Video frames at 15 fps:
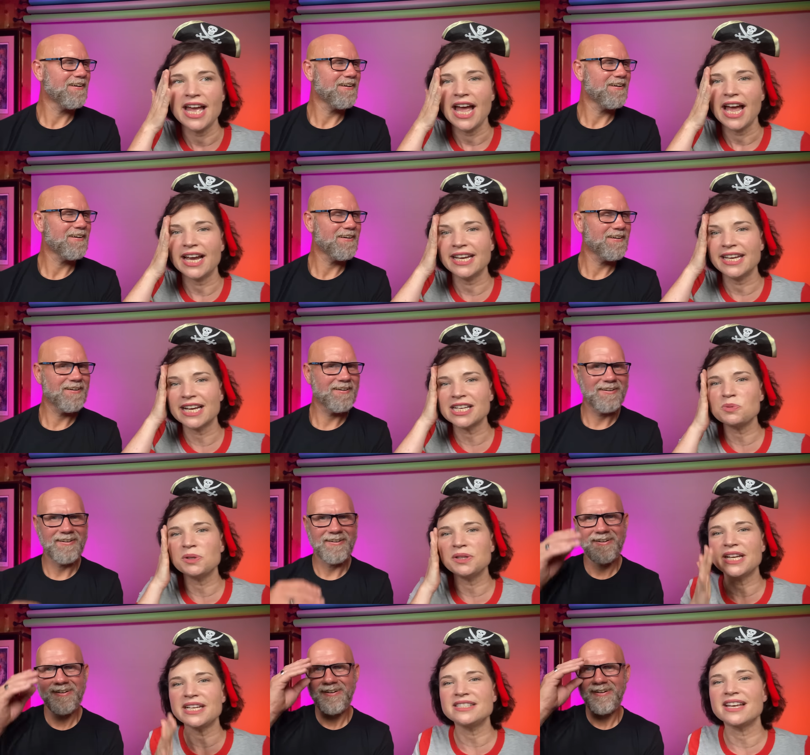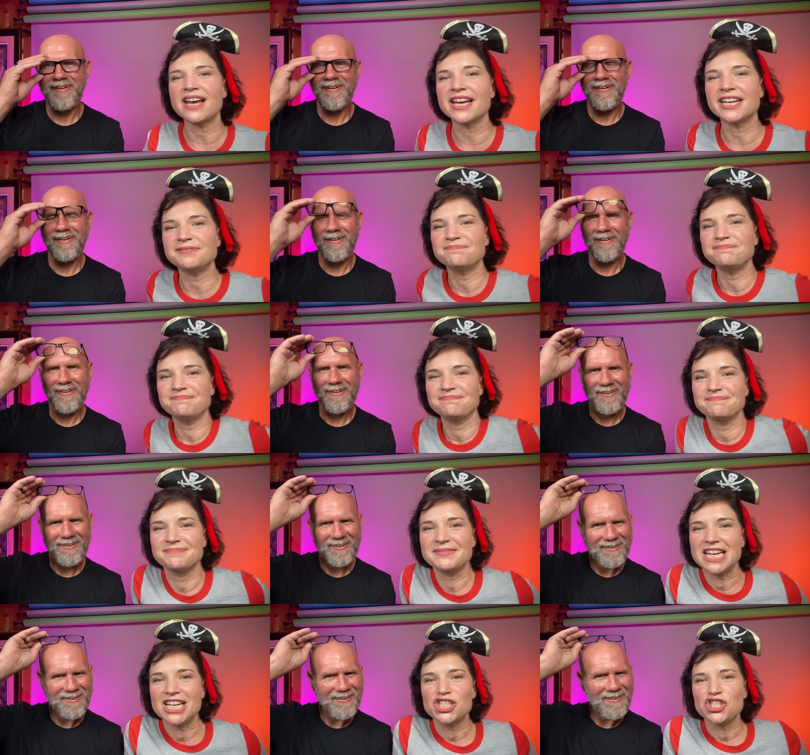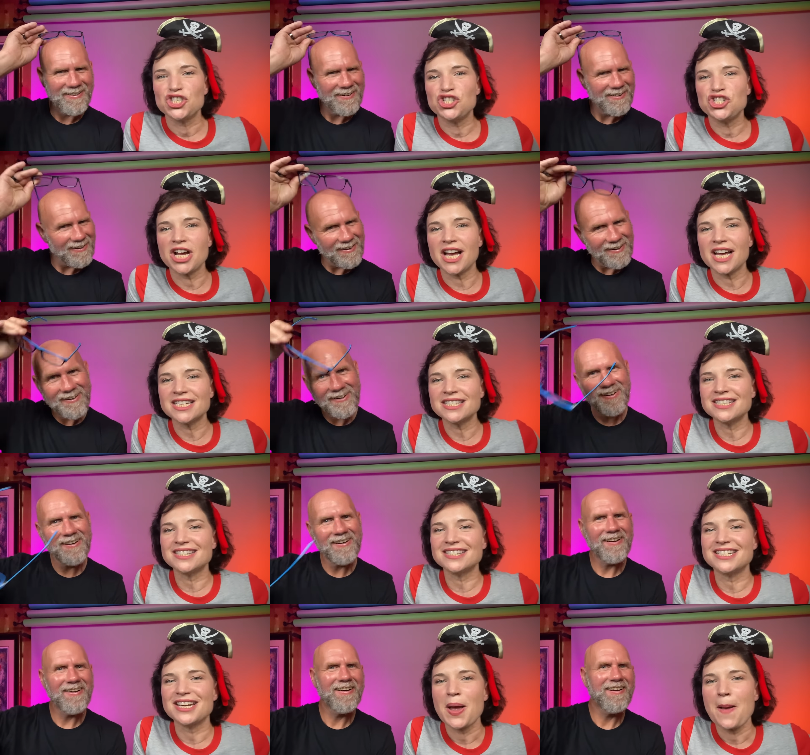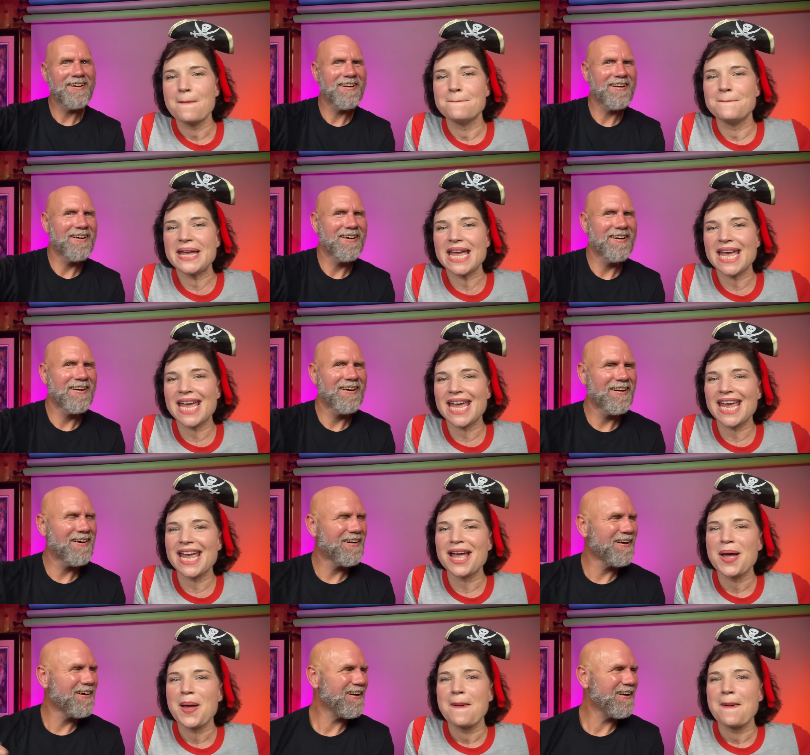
Speaker 1: And guess what they said? Just be